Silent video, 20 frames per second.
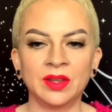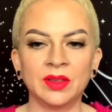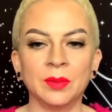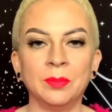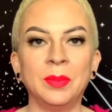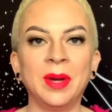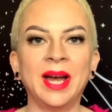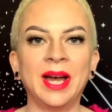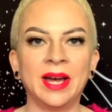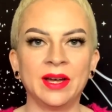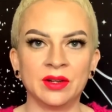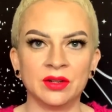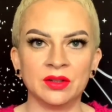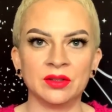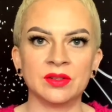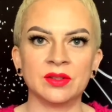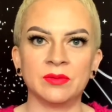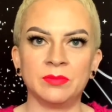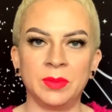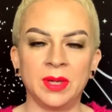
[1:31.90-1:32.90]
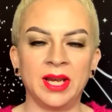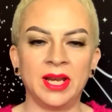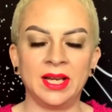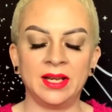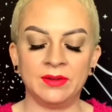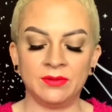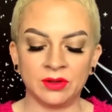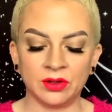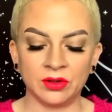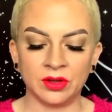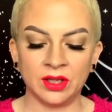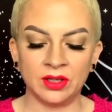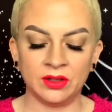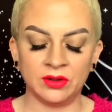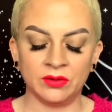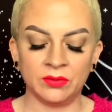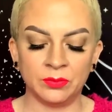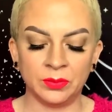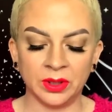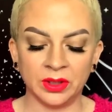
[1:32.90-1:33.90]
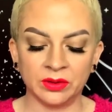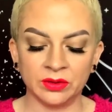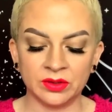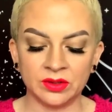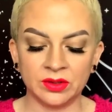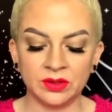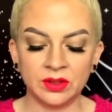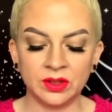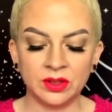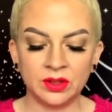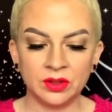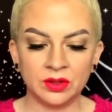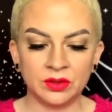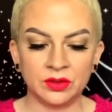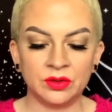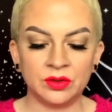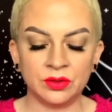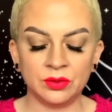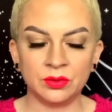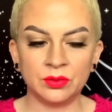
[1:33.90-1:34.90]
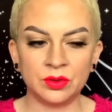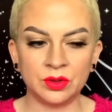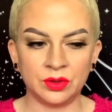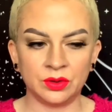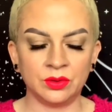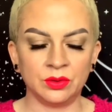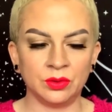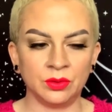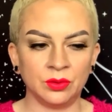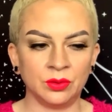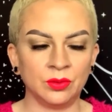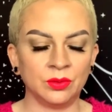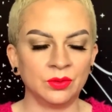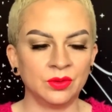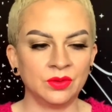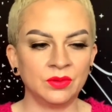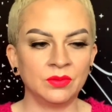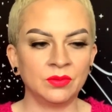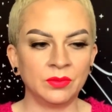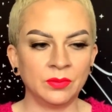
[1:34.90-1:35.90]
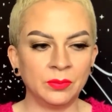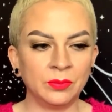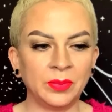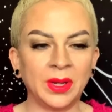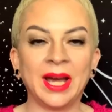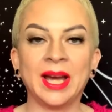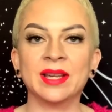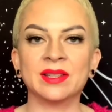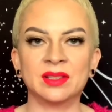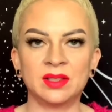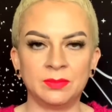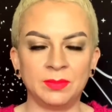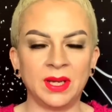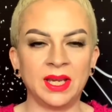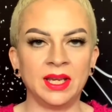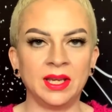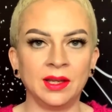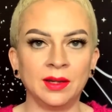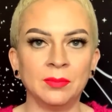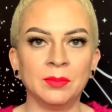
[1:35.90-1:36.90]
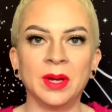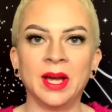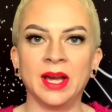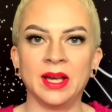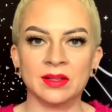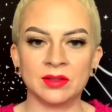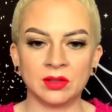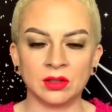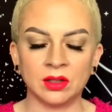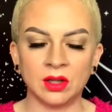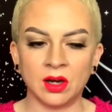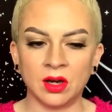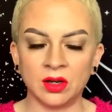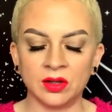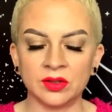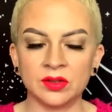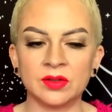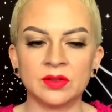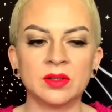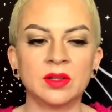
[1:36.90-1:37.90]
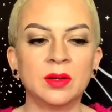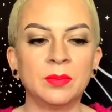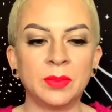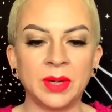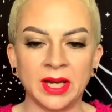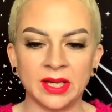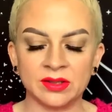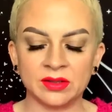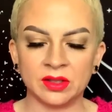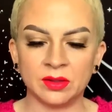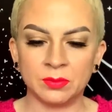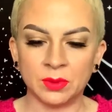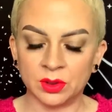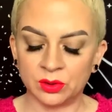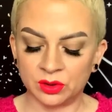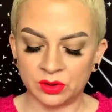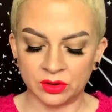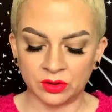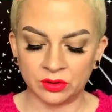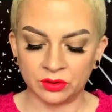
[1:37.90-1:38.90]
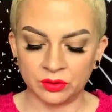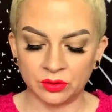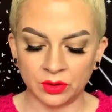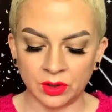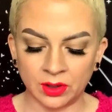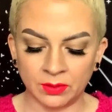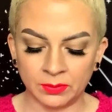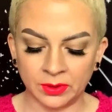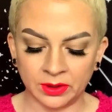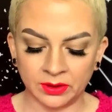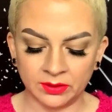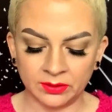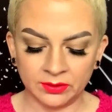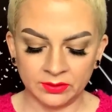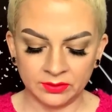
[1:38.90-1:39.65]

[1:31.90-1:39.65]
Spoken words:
patterns of behavior that you've built due to past pain, past loss, past emotional trauma.